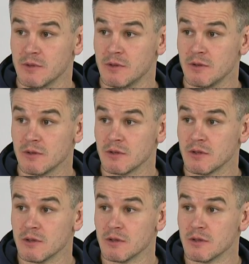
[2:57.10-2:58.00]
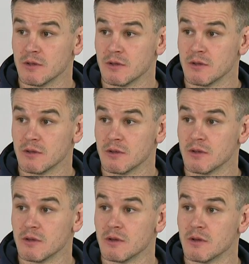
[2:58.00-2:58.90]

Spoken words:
(no one is talking)